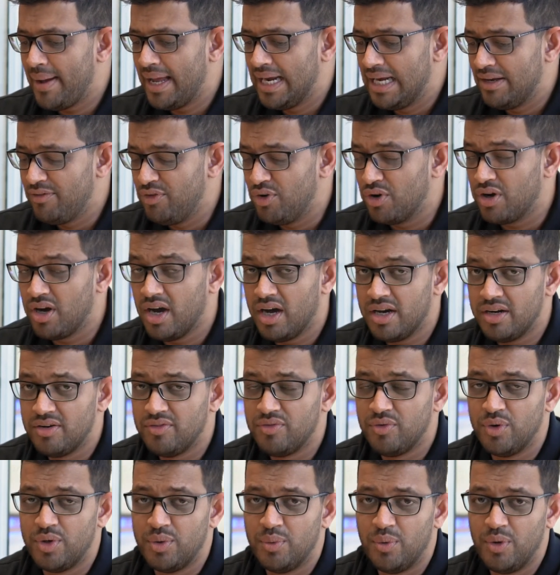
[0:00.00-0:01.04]
And if you can't
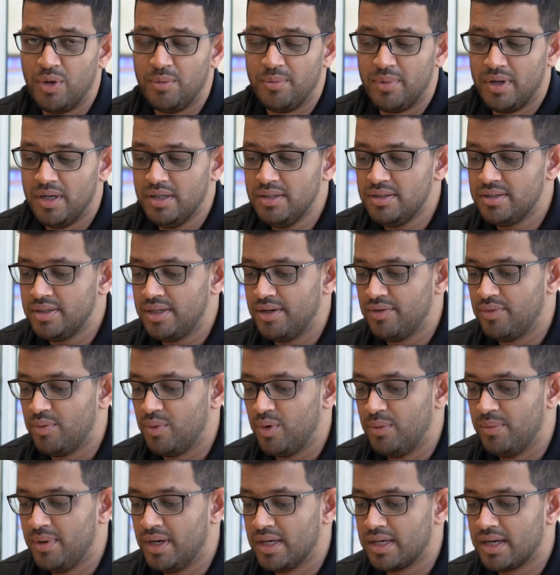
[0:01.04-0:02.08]
afford Walmart, if
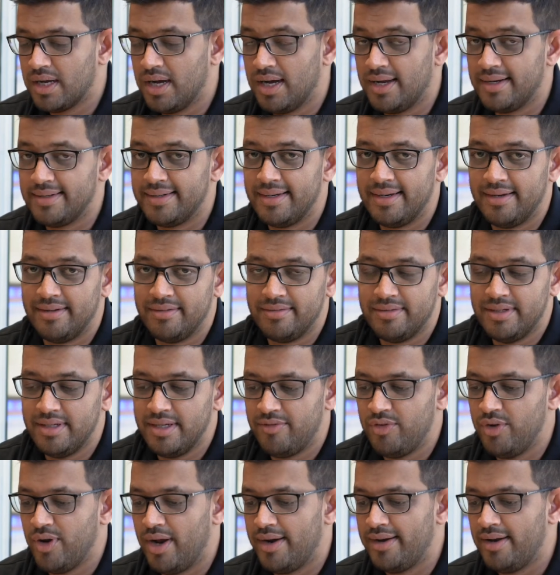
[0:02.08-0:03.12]
Walmart can't deliver,
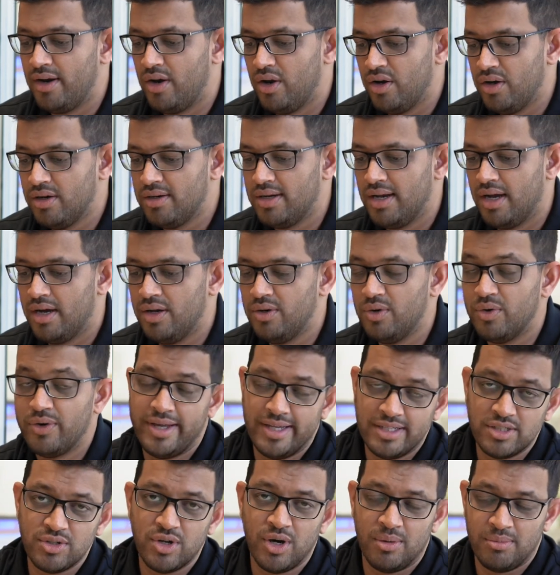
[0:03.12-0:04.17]
if you're under lockdown or
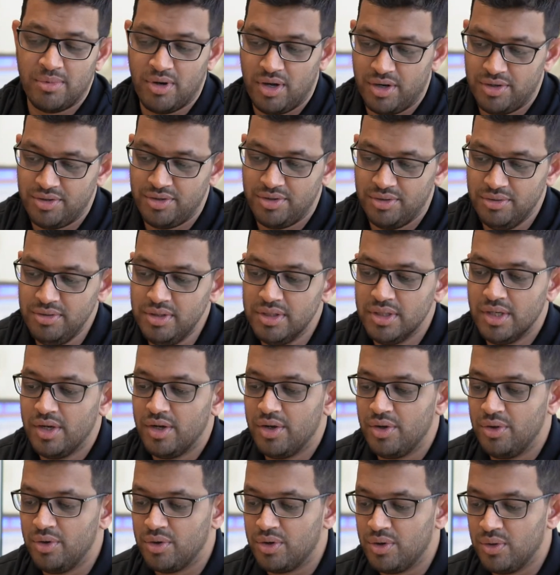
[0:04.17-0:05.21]
Eskom got you,
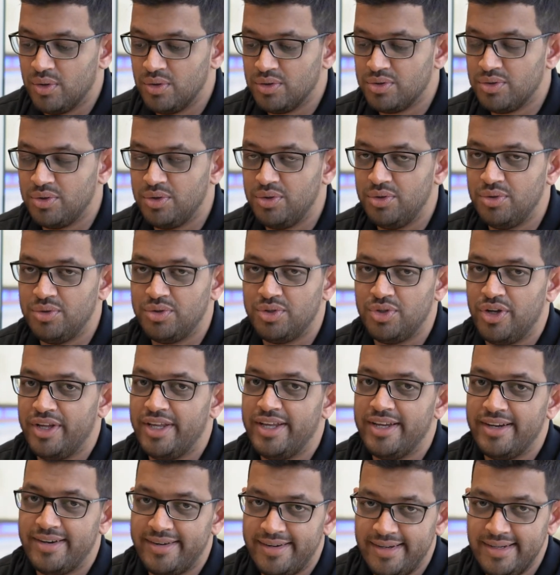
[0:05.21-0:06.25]
you could also use your
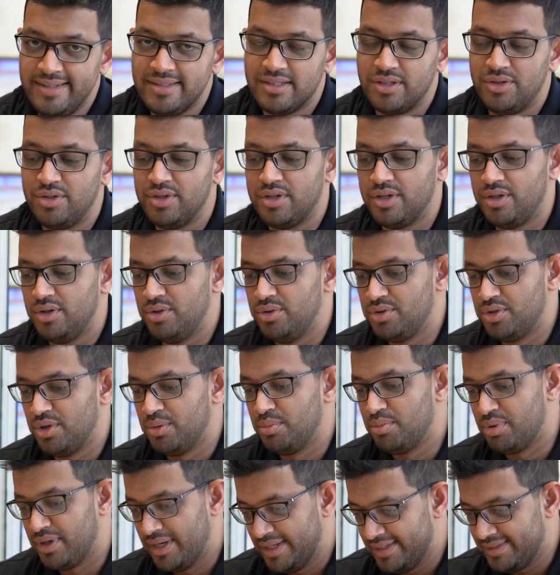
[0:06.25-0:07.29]
earrings and you can use
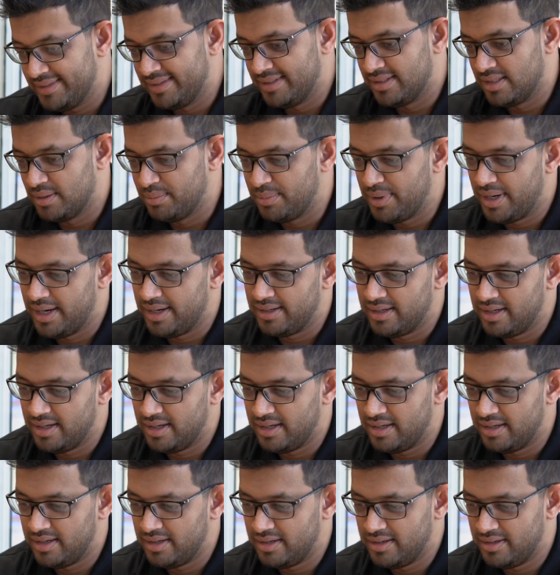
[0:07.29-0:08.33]
your braces
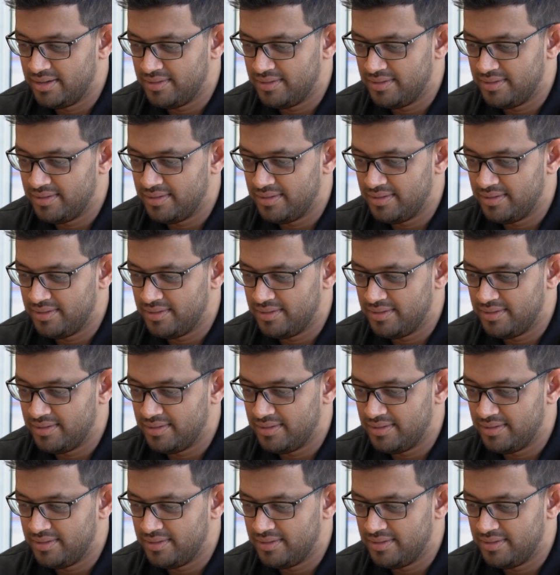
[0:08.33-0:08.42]
apparently.